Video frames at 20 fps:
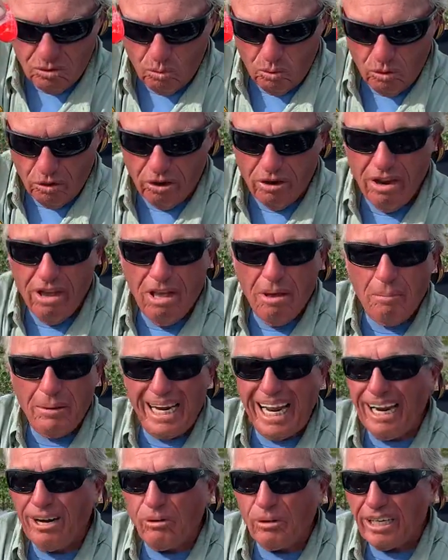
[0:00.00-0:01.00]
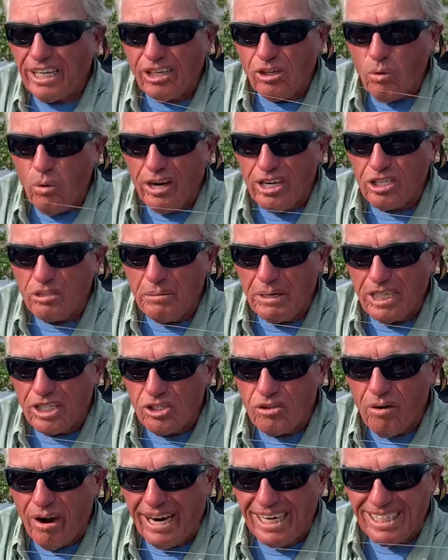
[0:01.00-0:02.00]
the water. But I don't get quite as many
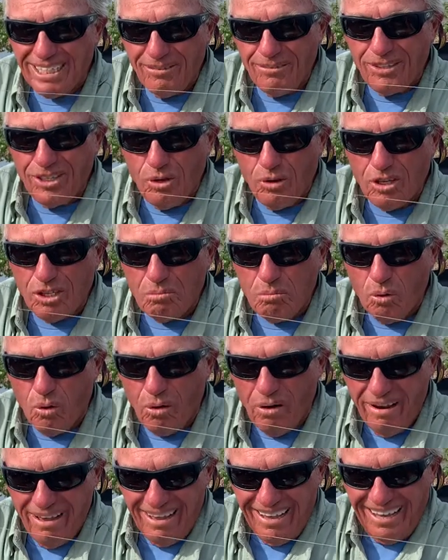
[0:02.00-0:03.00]
strikes, even though it's more